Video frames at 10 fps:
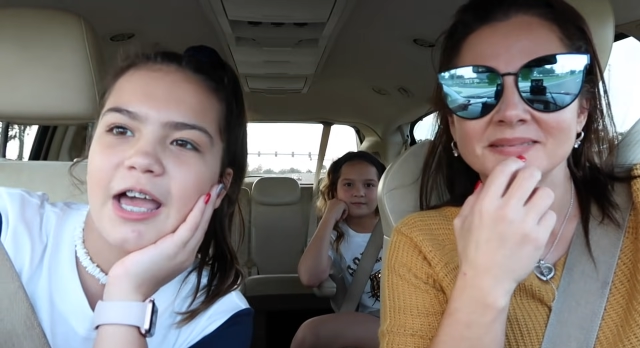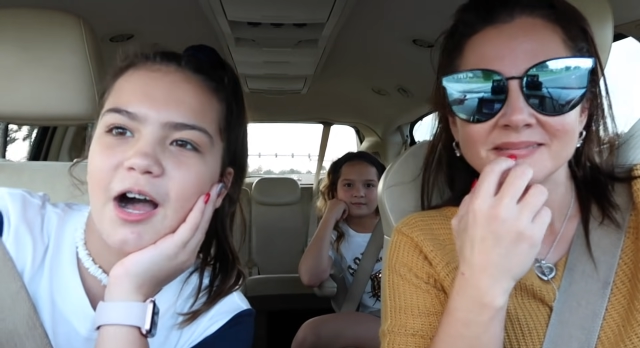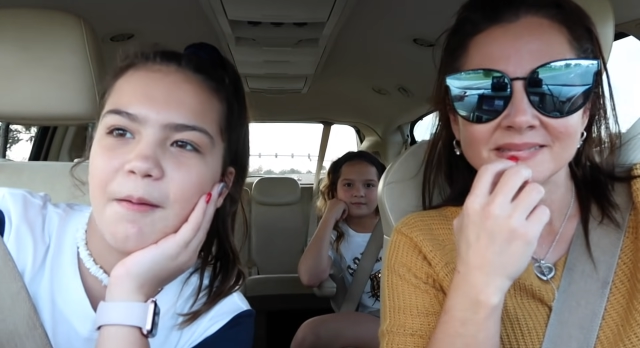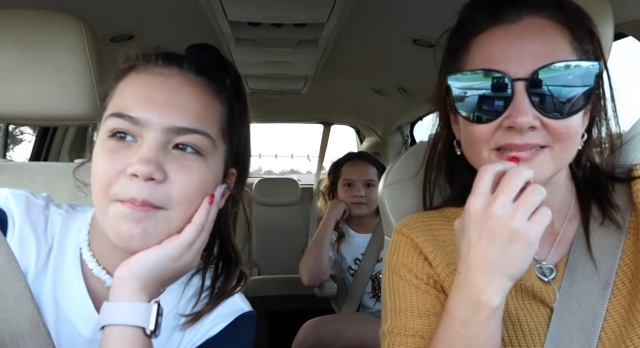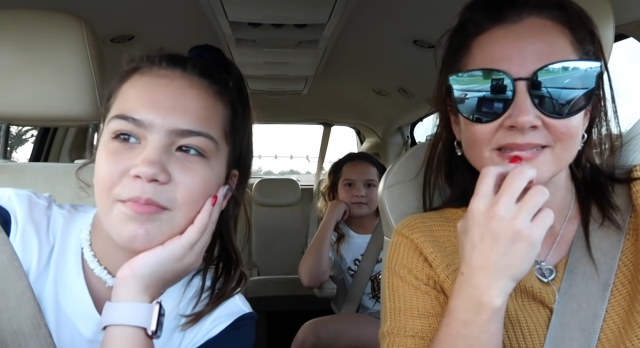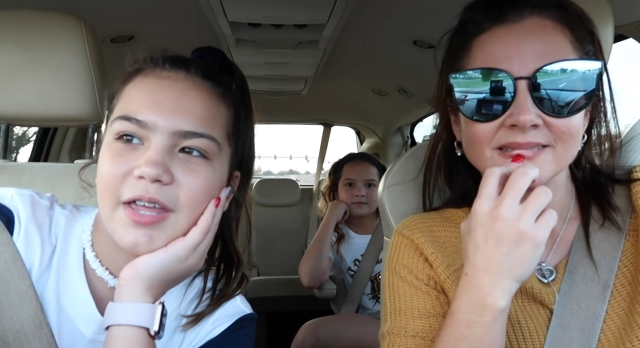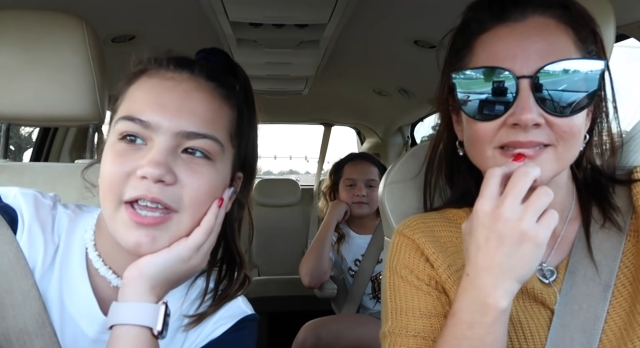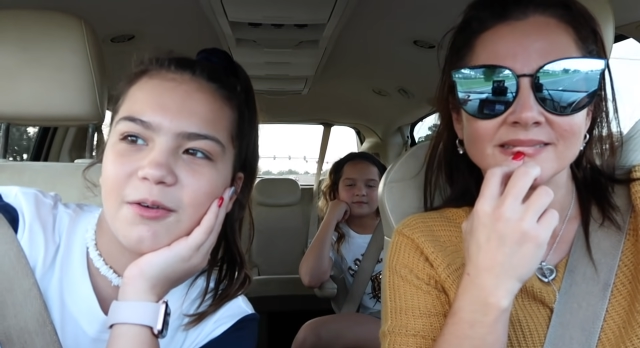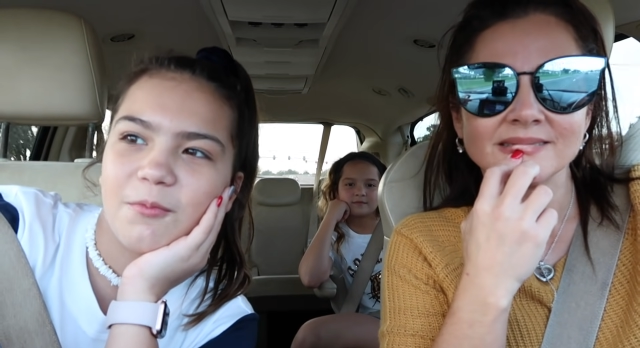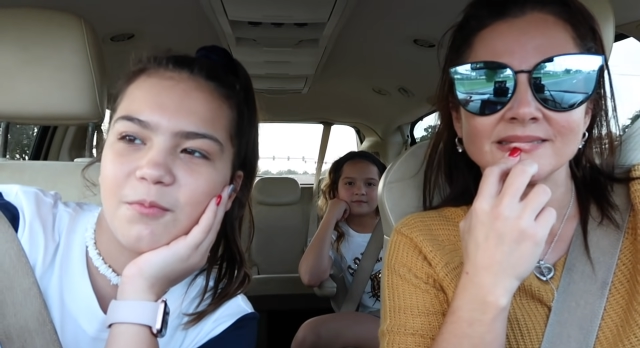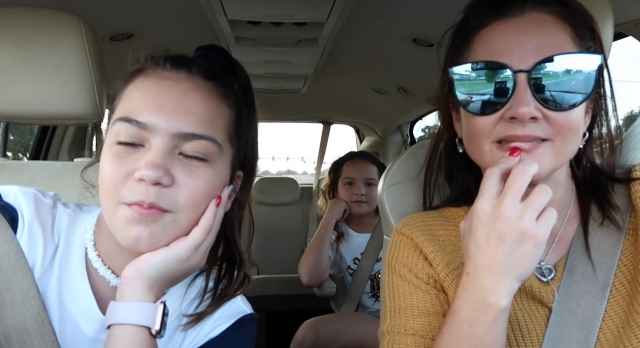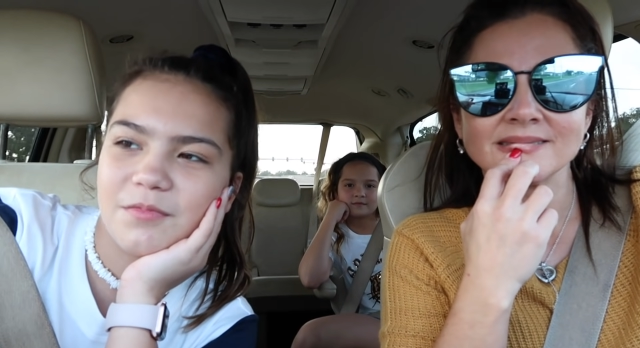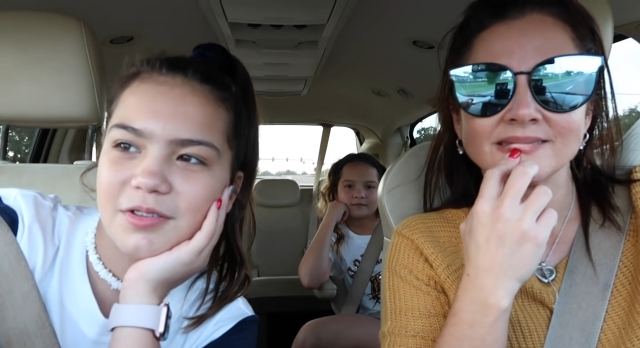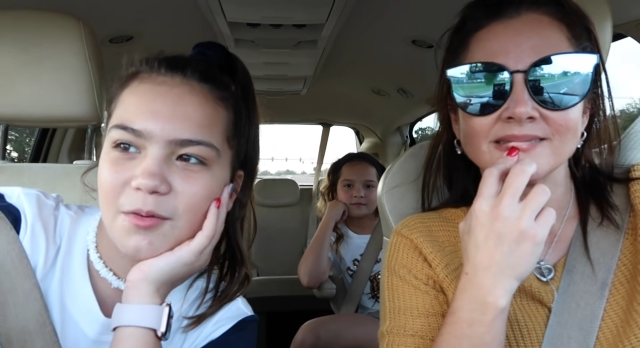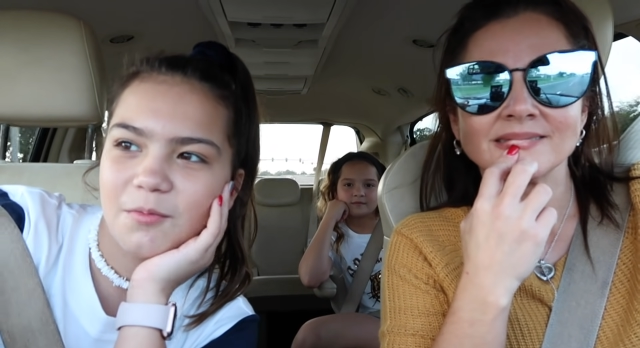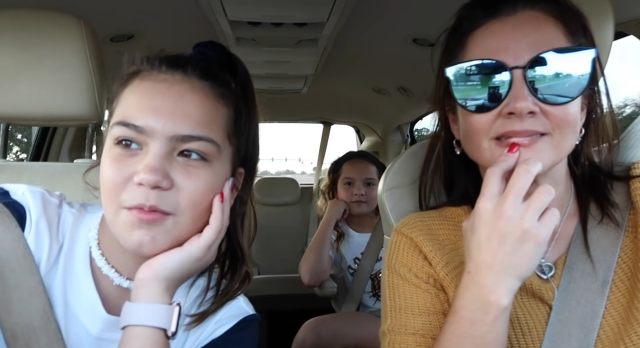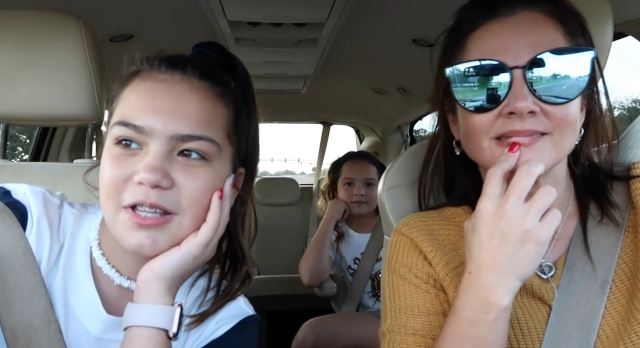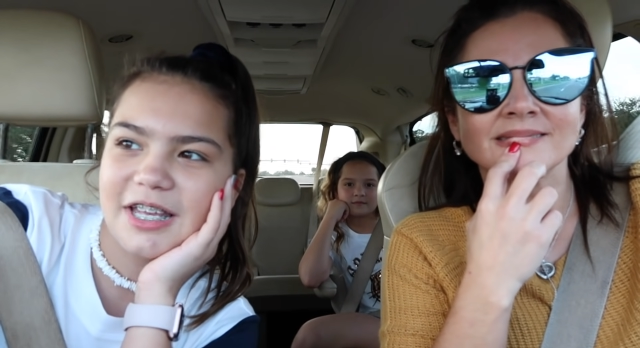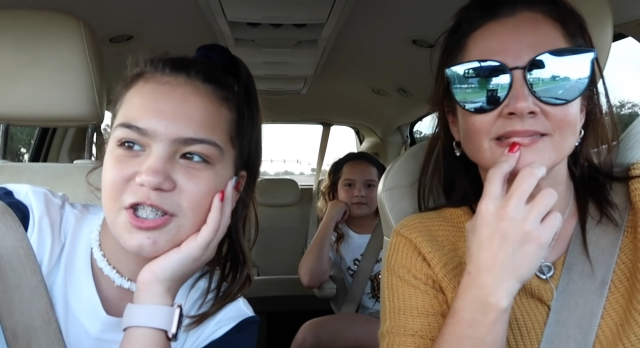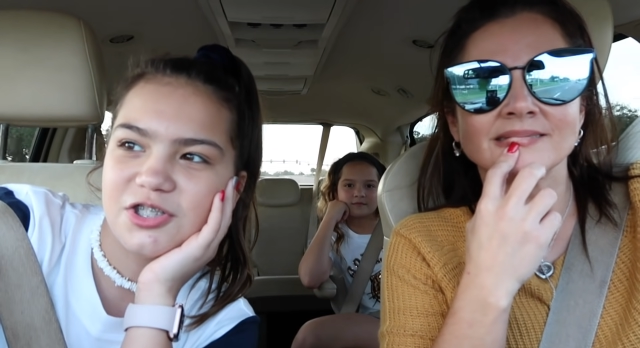Speaker 1: Um, like.
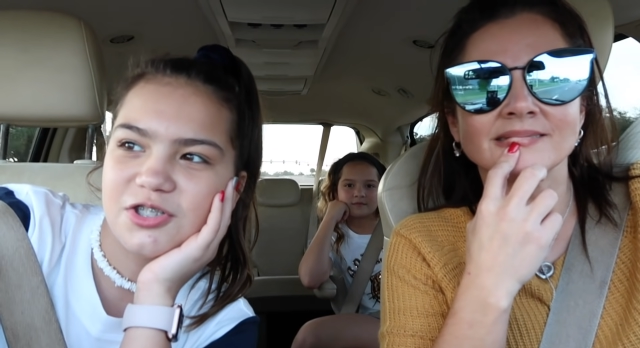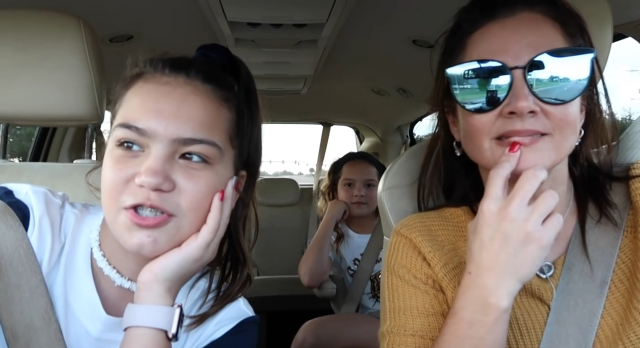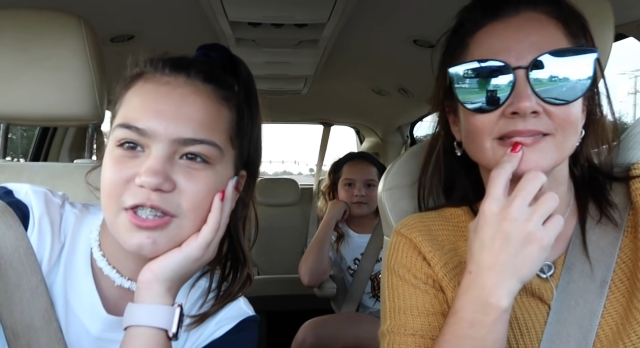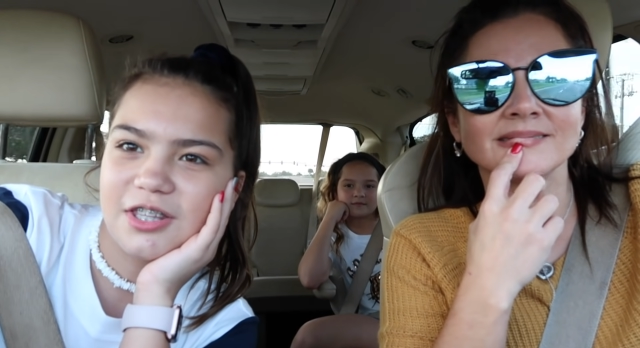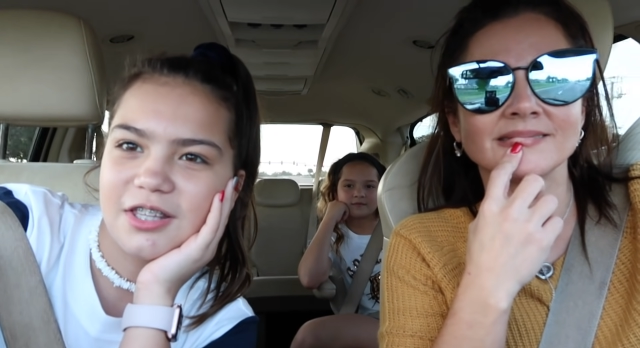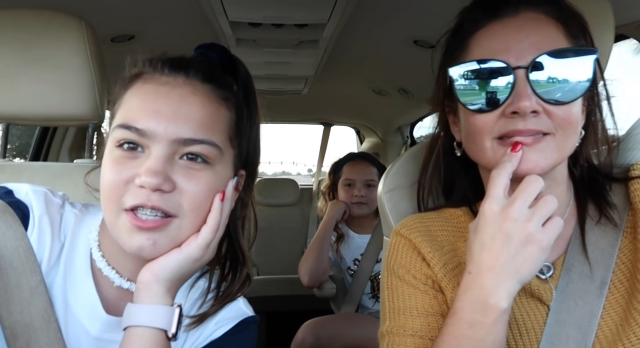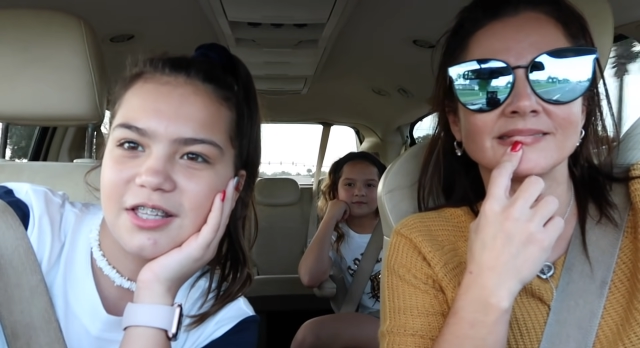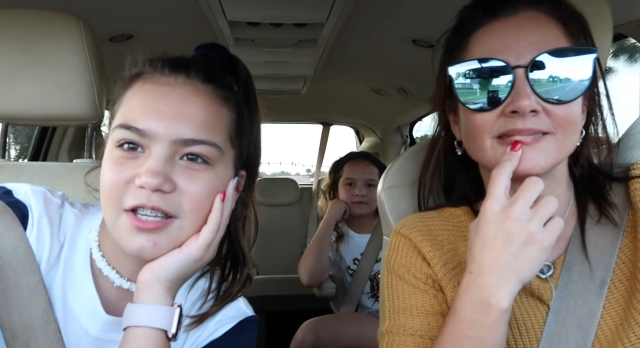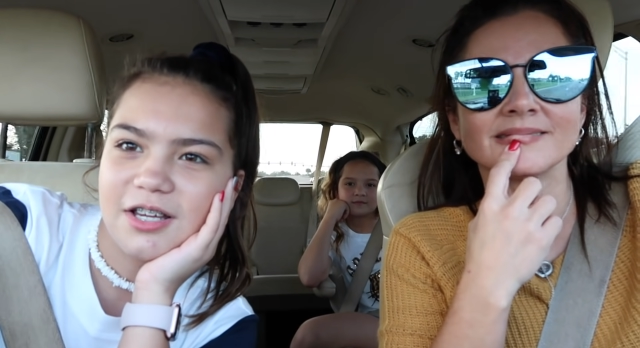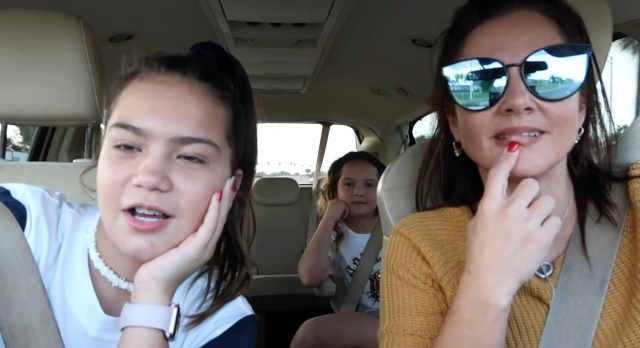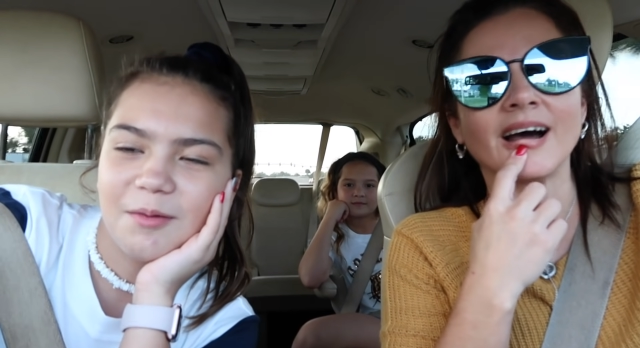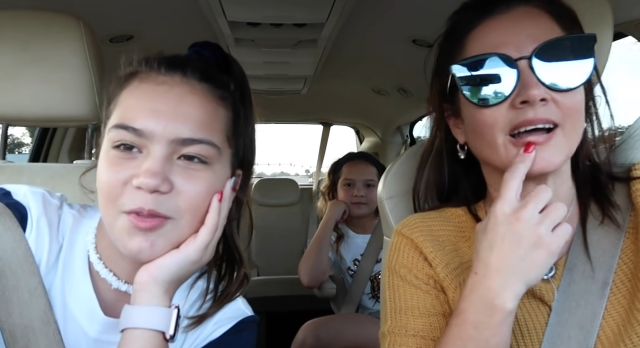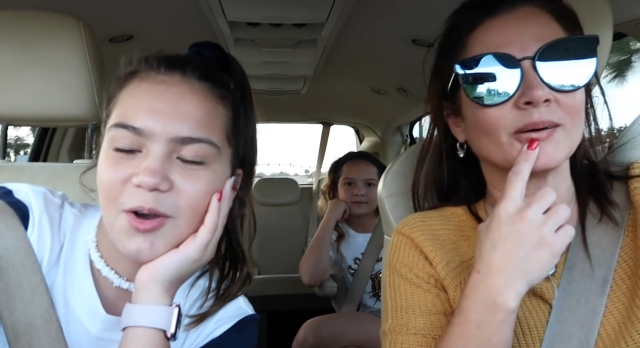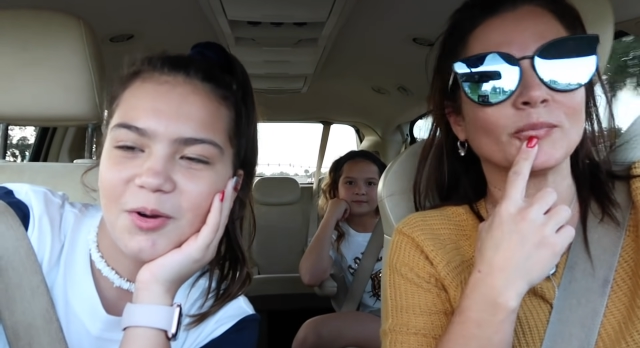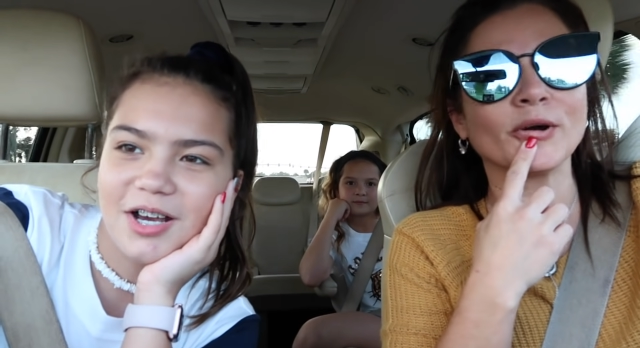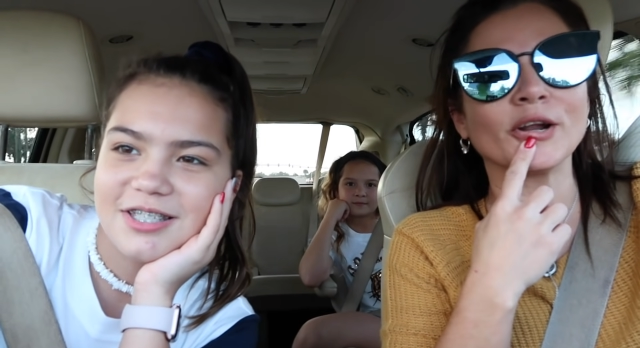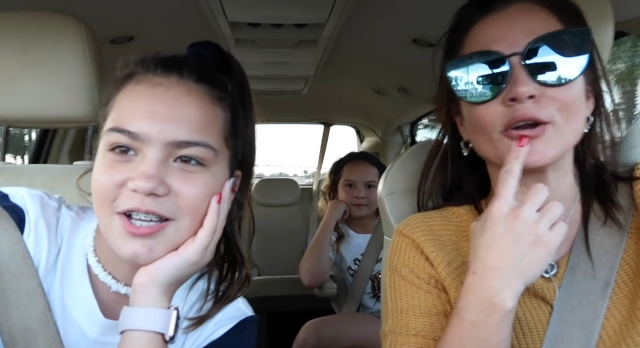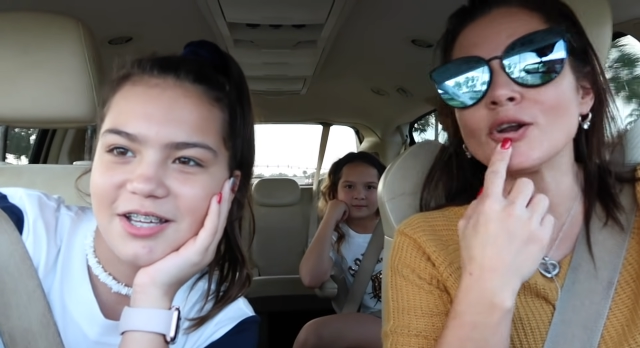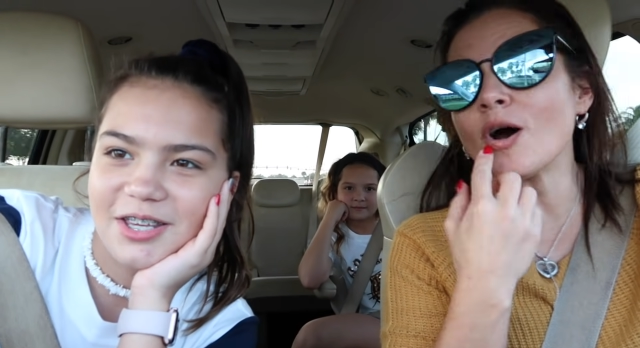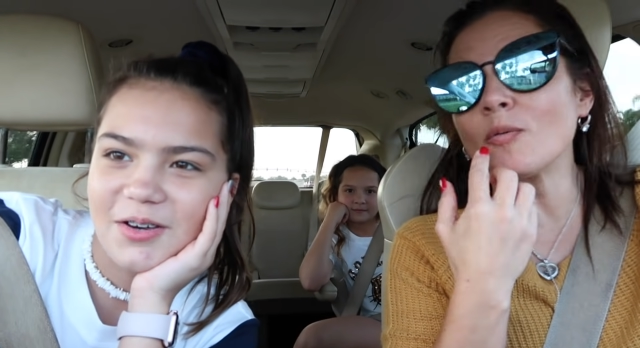Like what? Tell me. Um, no, we're we not
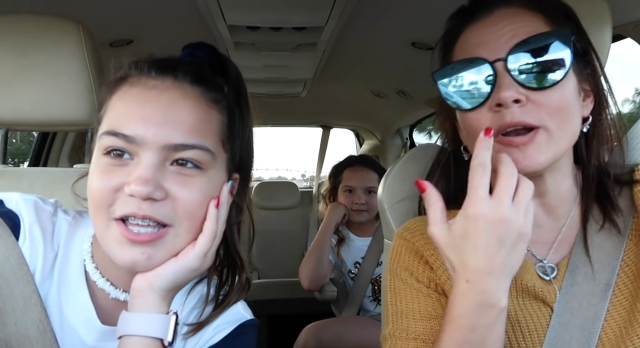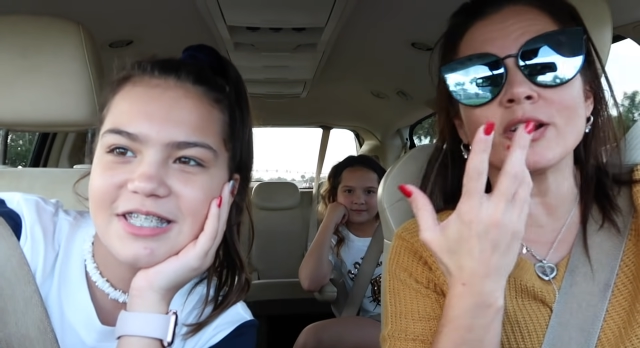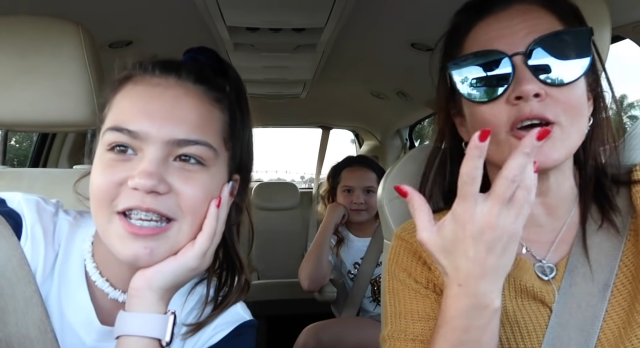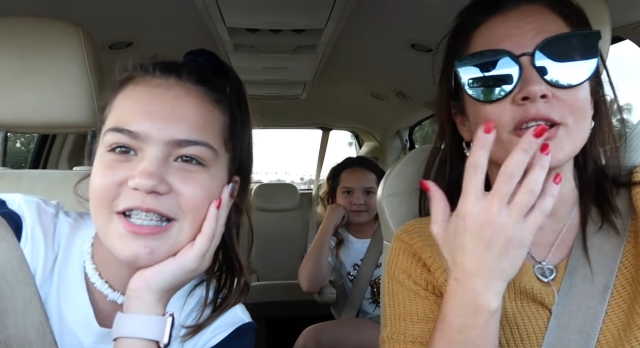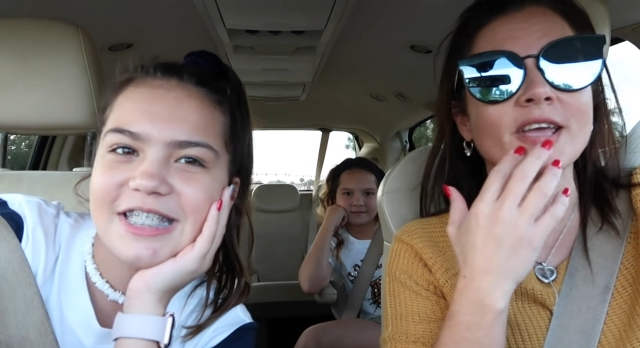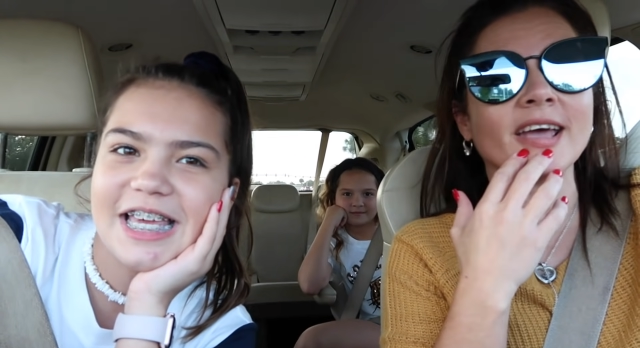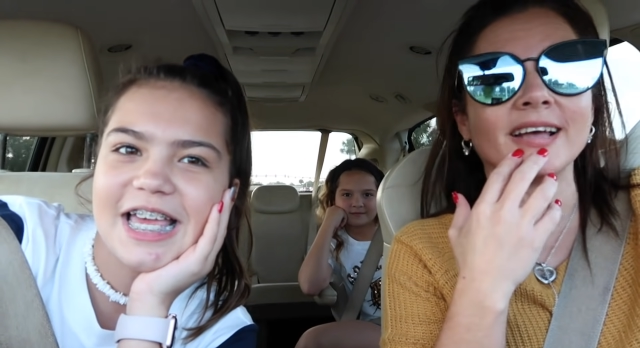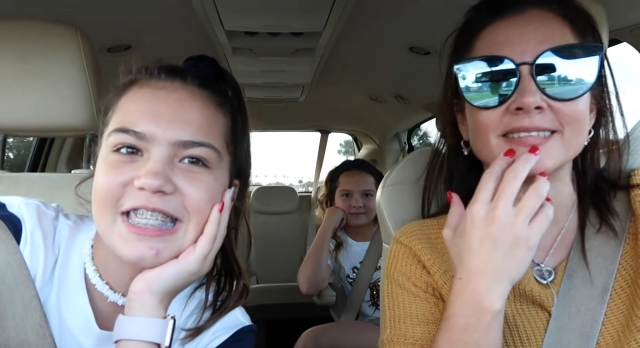don't know, you. We don't gonna, know yet.